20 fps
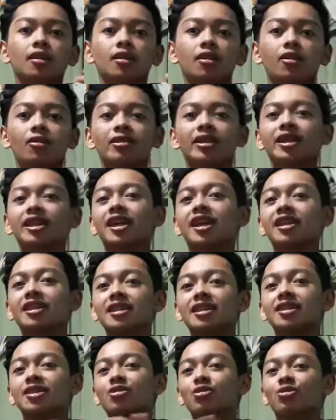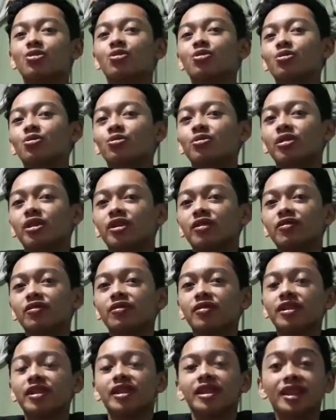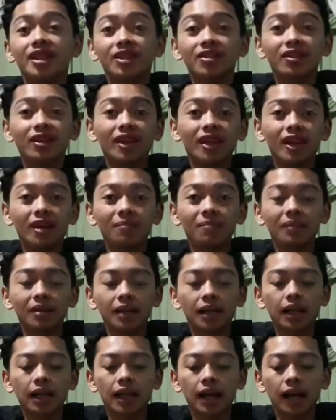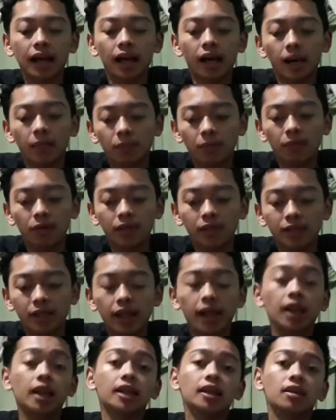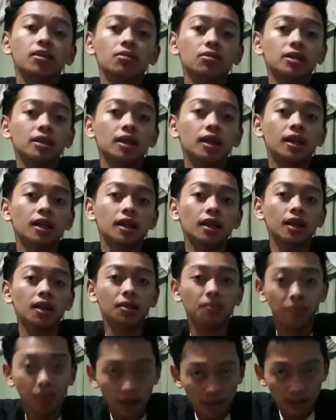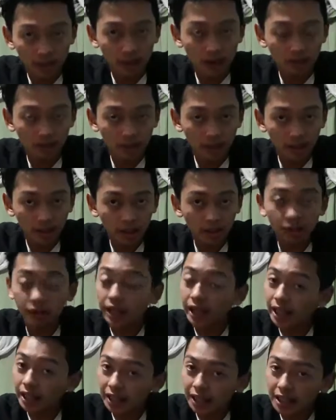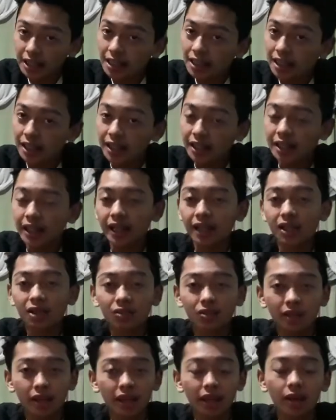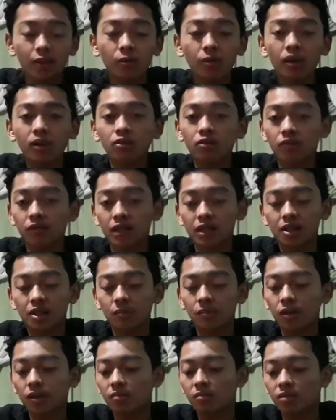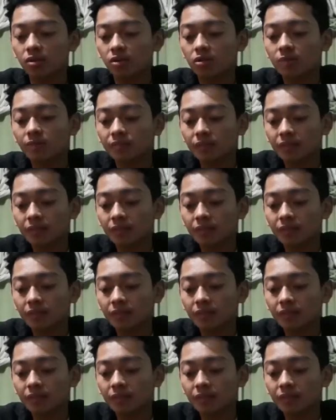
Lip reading: Okay guys, so if hindi nyo alam, kahapon galing ako sa Alabang Town Center, ATC, then today I went to Festival Mall.